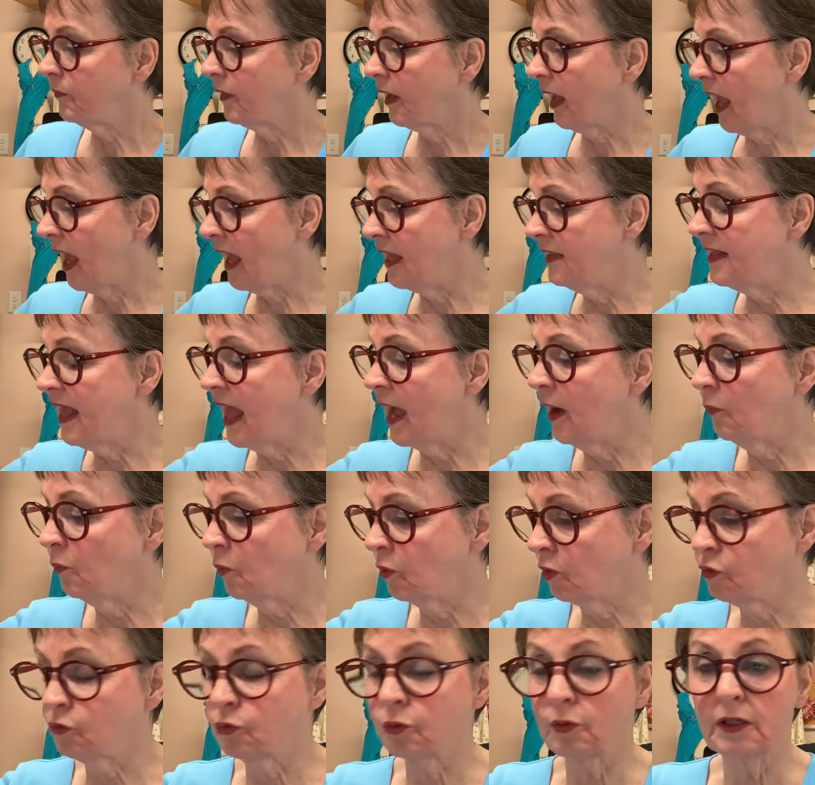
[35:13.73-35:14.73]
And that
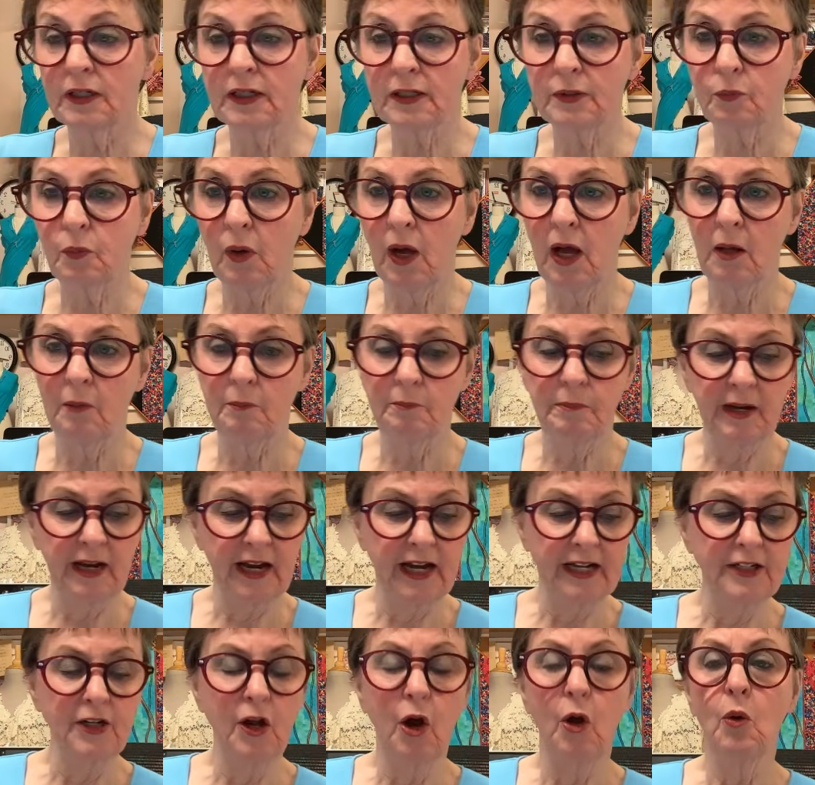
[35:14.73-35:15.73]
worked really well. But
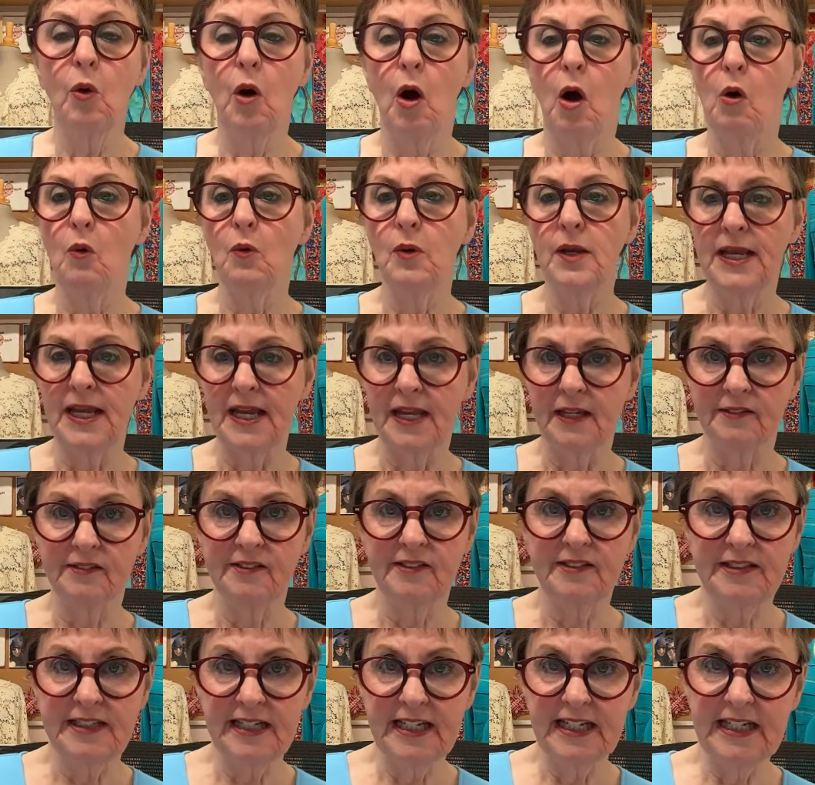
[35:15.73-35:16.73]
I know
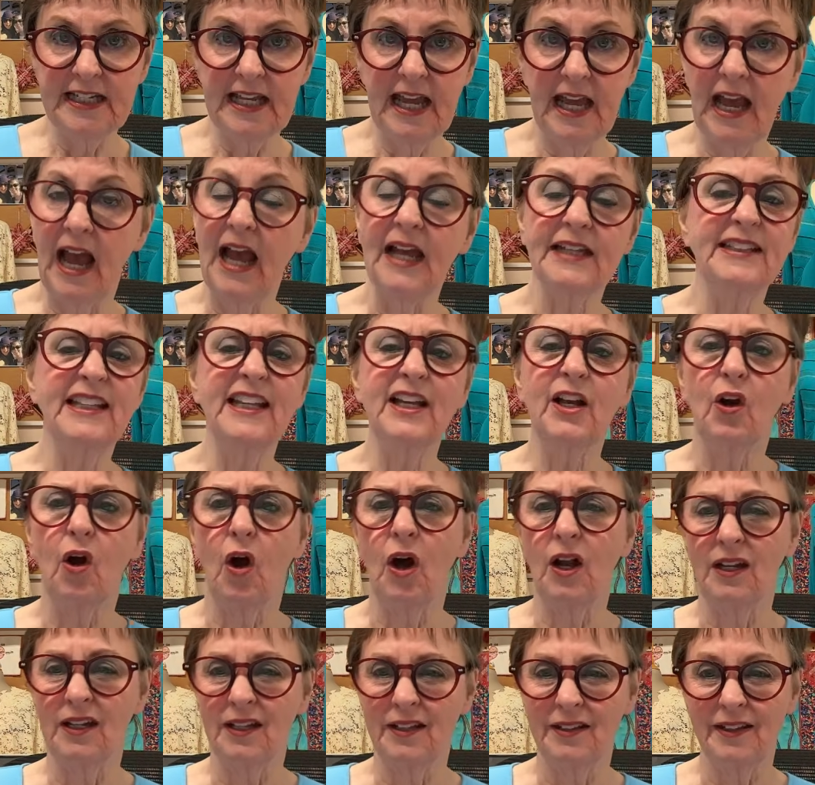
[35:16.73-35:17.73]
OESD, I think
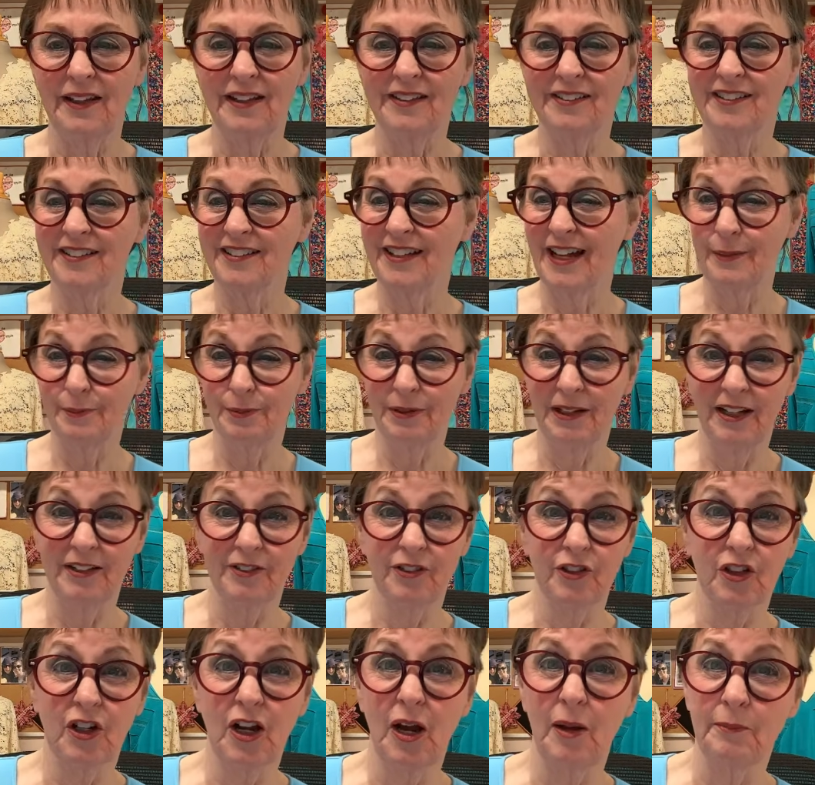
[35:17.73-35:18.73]
all of the
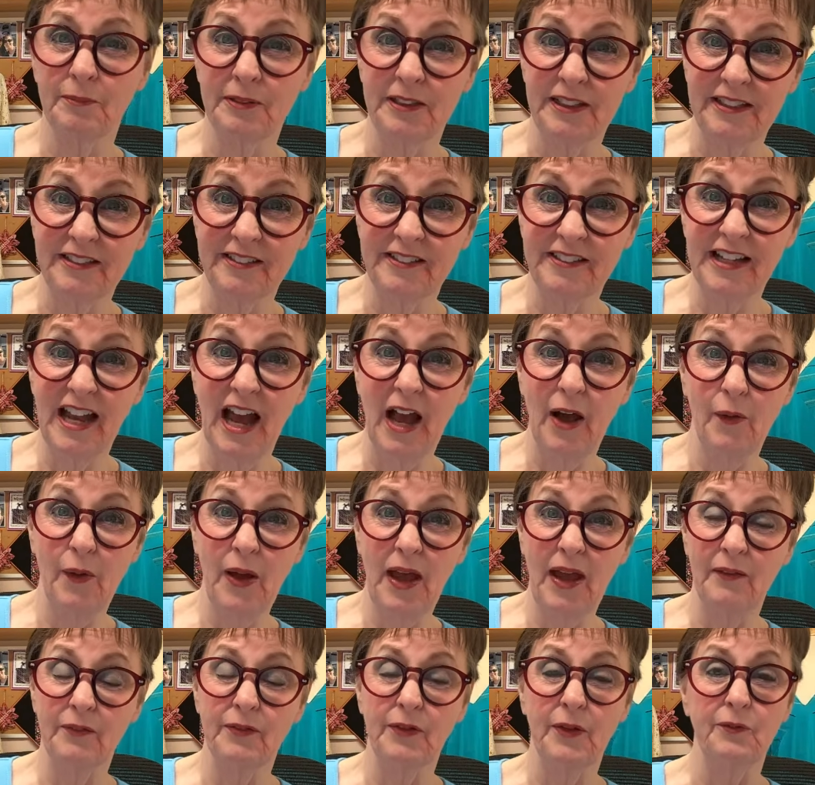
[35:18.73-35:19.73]
stabilizer companies now
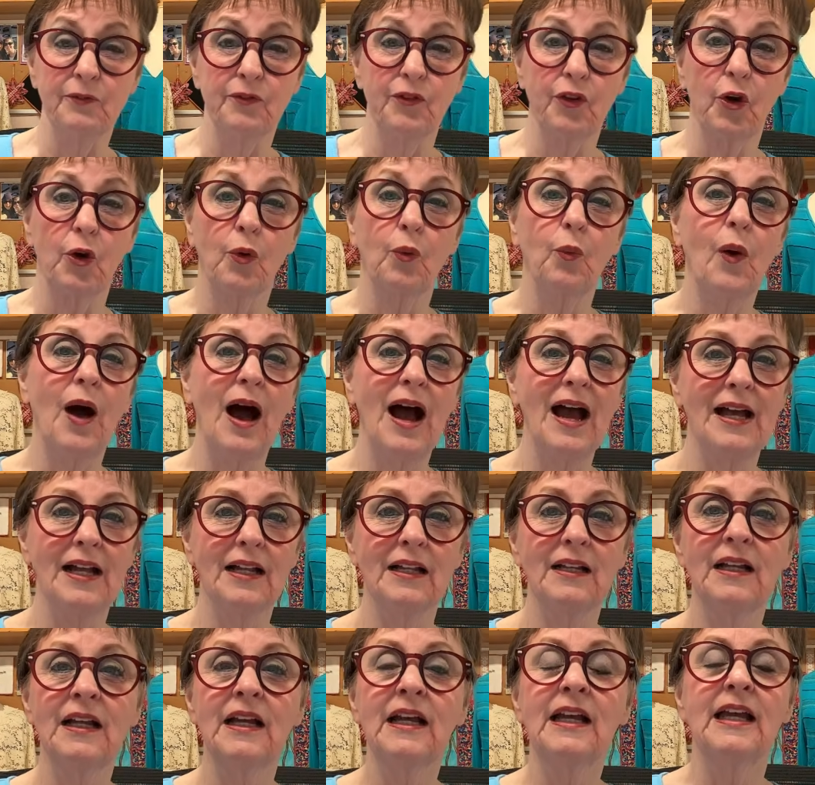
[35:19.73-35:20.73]
have them. For a
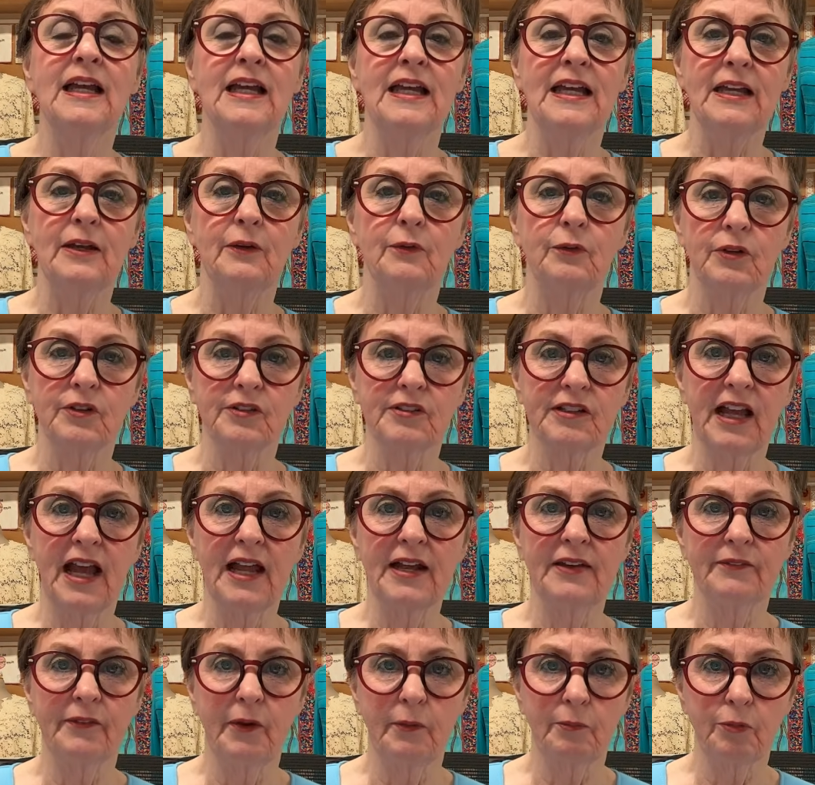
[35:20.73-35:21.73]
while, it was
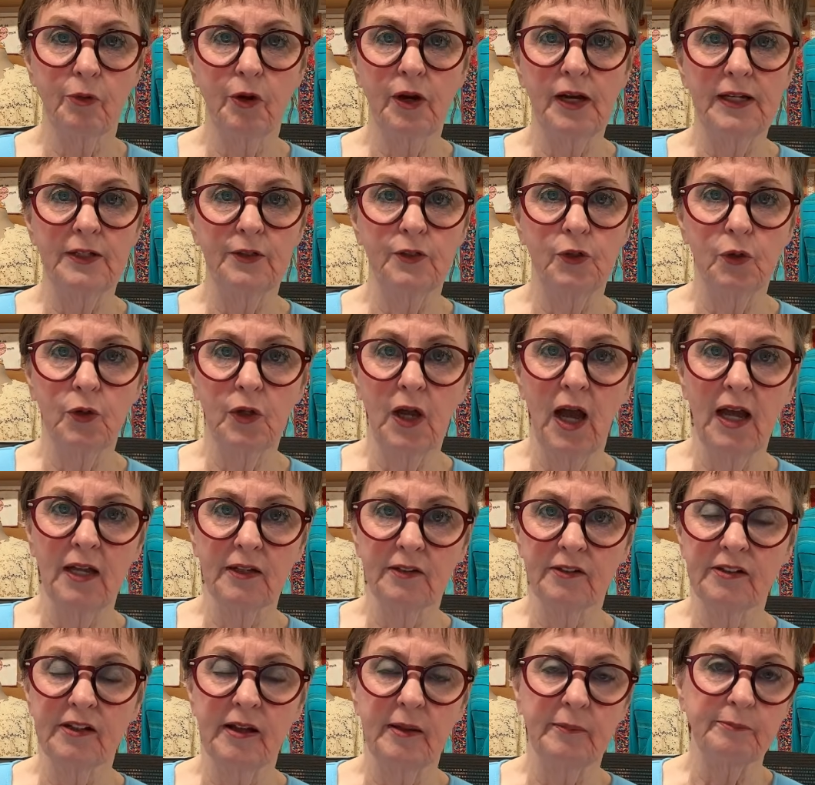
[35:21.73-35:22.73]
kind of a brand new
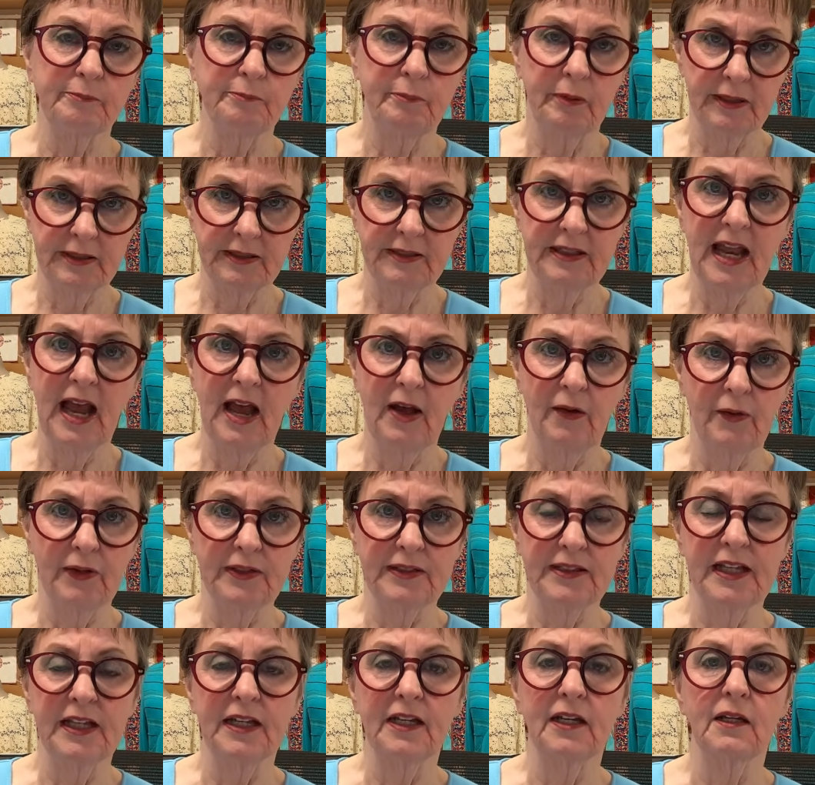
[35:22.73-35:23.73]
concept, but now I
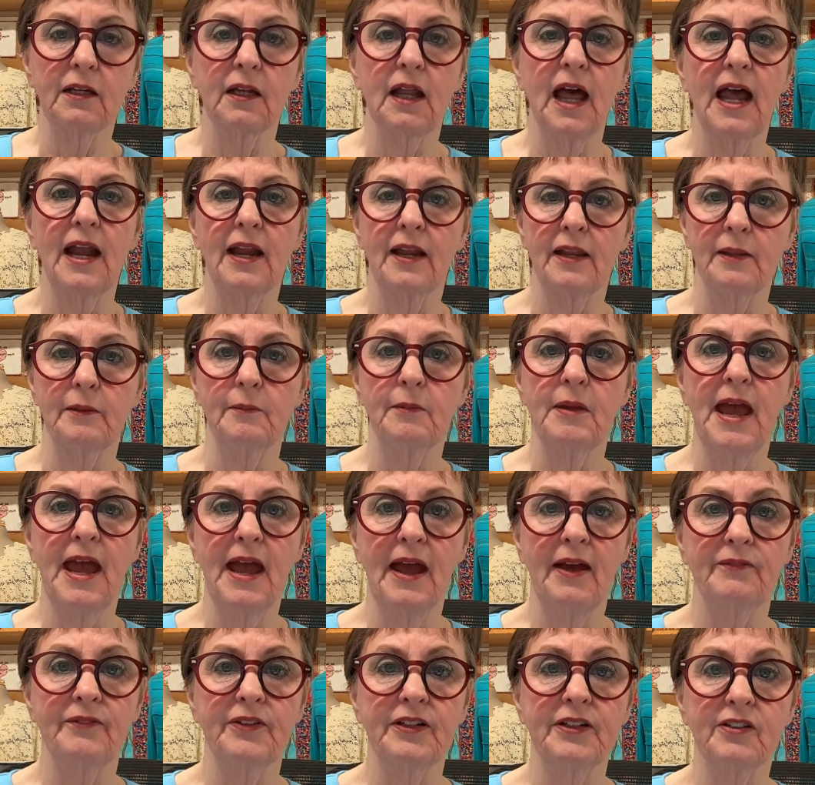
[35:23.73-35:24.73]
think a lot of them
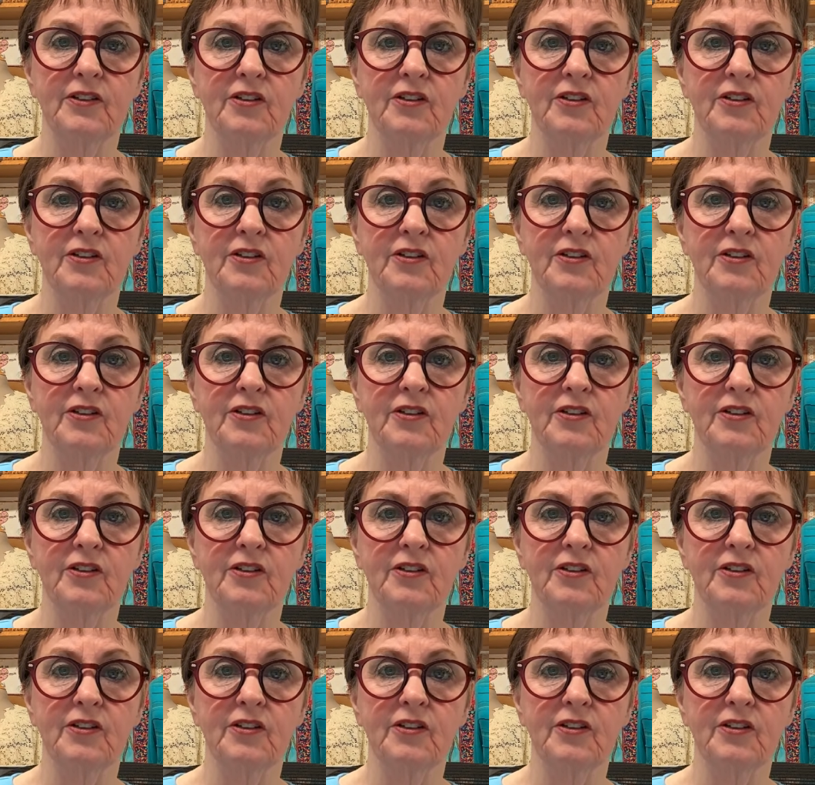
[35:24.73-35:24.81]
have it.